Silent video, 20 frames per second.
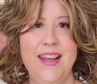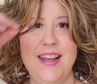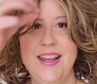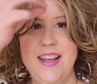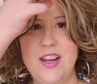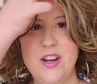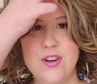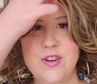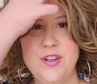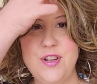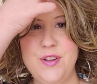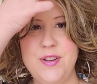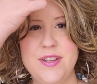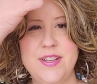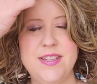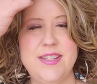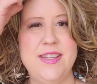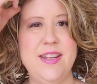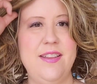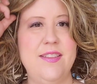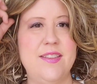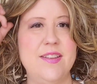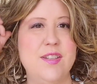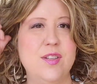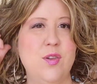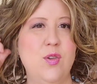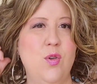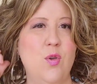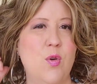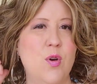here you can see this
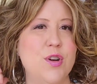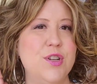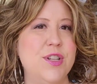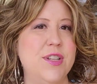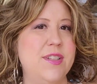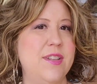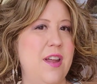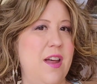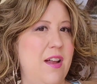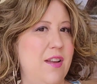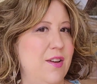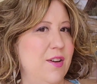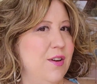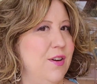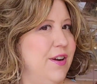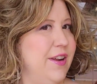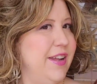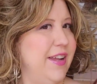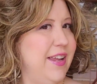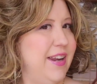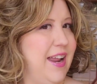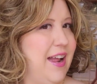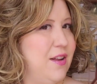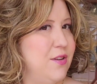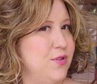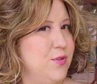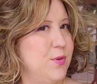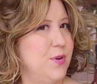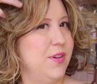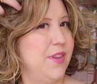gorgeous color and
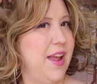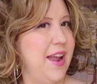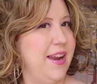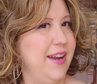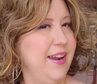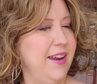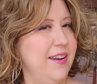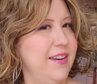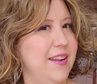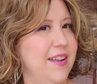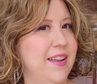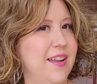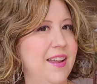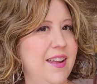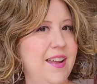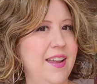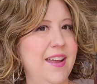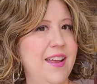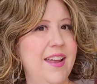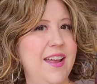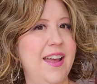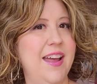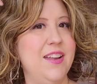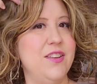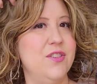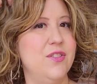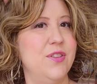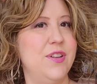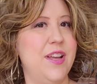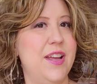outdoor lighting
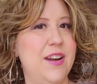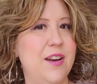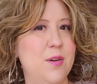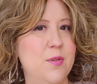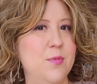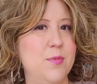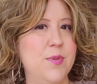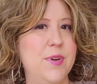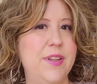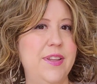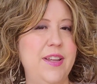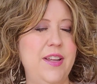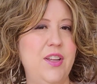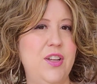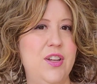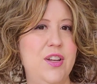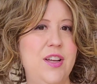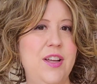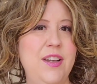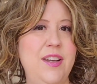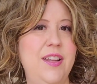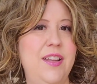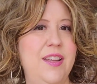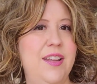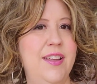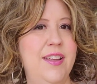and you'll get a really good